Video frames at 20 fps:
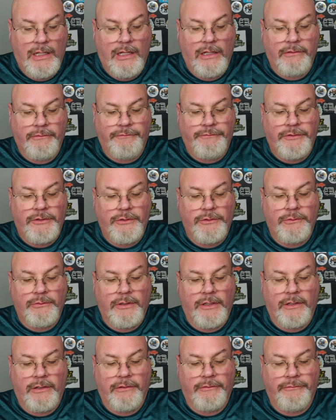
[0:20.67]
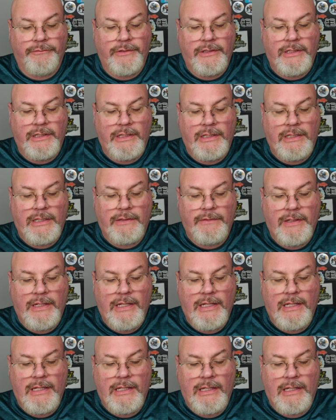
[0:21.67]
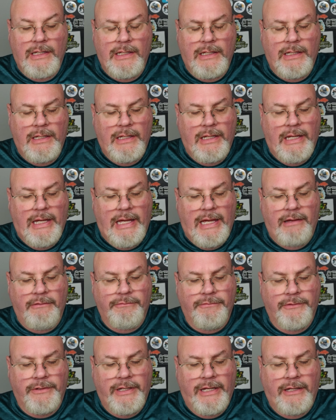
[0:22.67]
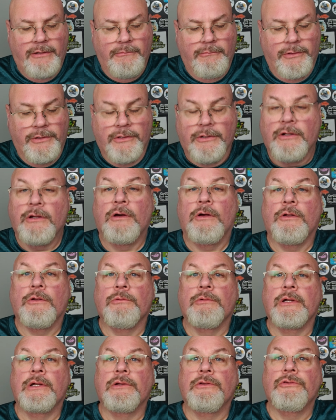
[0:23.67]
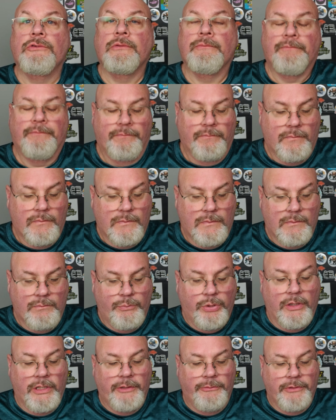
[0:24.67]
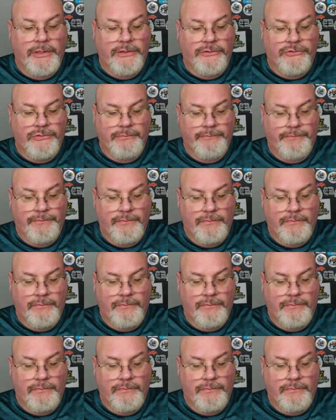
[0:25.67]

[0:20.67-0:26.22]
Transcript: a few of the, I've forgotten what they're called, rigs. Pulley rigs.